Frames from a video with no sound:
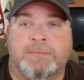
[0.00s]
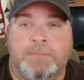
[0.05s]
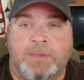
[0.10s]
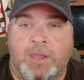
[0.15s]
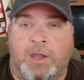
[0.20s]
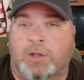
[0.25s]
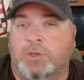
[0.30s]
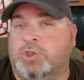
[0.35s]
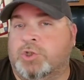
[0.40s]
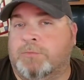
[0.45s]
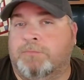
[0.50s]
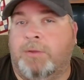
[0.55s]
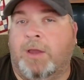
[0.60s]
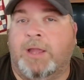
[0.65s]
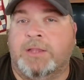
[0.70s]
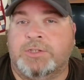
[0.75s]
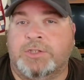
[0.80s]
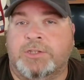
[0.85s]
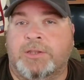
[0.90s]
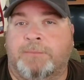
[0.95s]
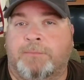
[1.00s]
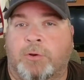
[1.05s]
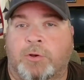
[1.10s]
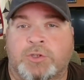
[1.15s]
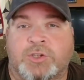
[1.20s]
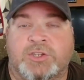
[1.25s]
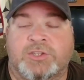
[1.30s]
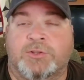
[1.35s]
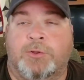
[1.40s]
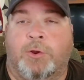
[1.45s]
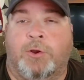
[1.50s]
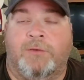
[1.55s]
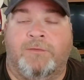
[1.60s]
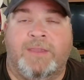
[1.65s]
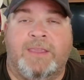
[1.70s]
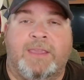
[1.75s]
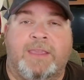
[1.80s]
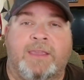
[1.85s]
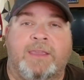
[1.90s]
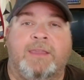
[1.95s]
and beyond your budget to purchase an
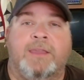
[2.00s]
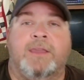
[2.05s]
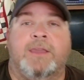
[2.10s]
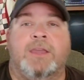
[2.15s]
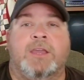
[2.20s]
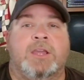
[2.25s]
RV